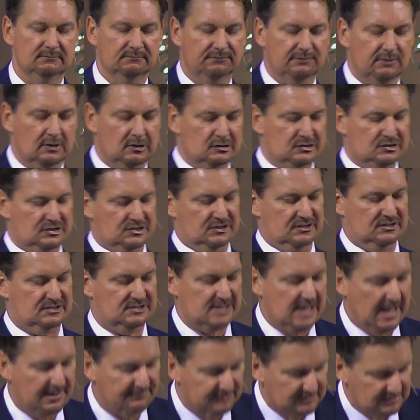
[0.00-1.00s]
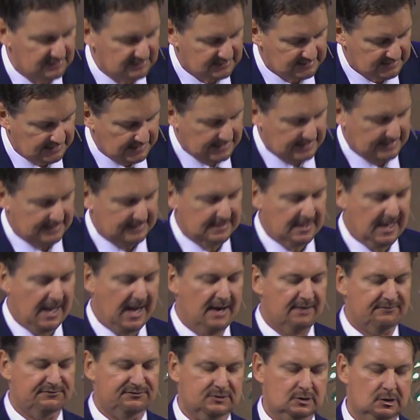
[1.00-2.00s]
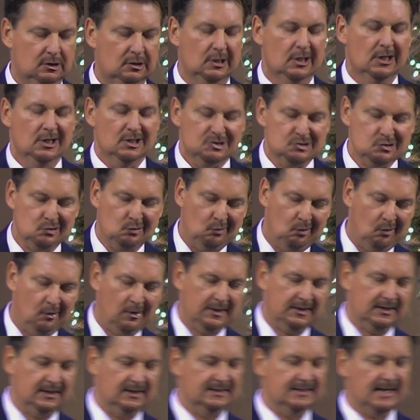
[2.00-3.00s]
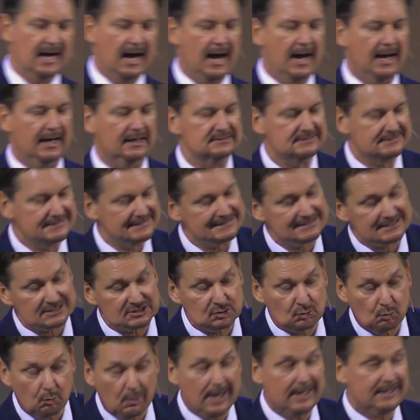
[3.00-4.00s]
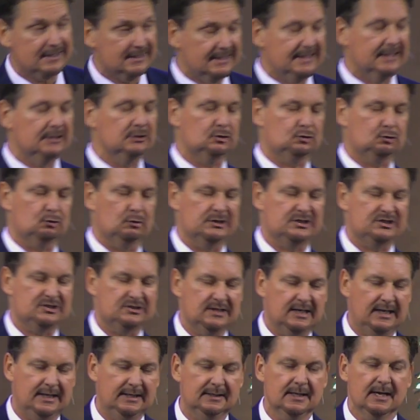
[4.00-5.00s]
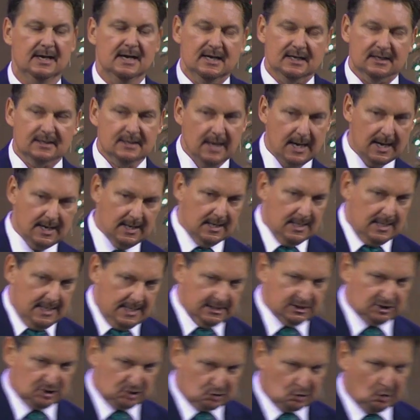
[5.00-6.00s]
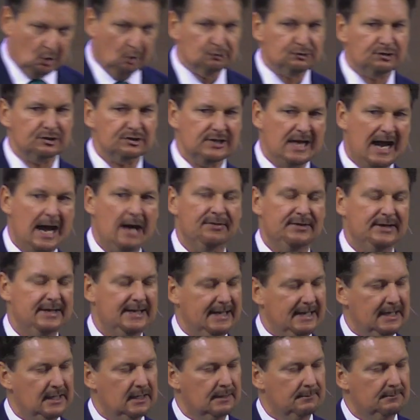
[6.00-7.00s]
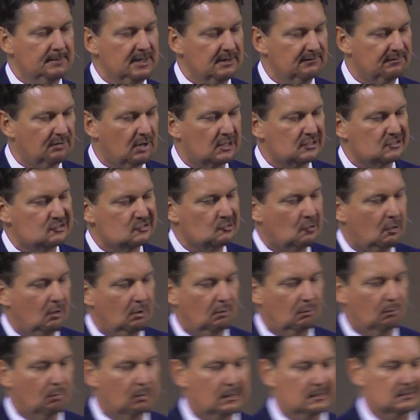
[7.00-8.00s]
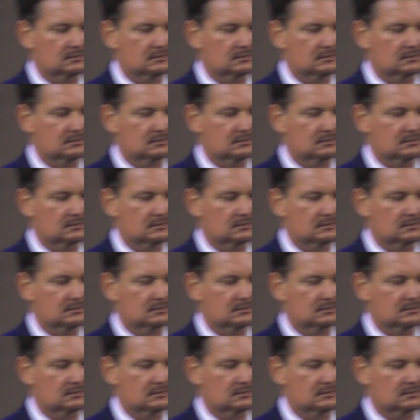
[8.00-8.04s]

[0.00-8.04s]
in verse 17 after Jehoiada dies. This is quite interesting. It shows us how the enemy of our soul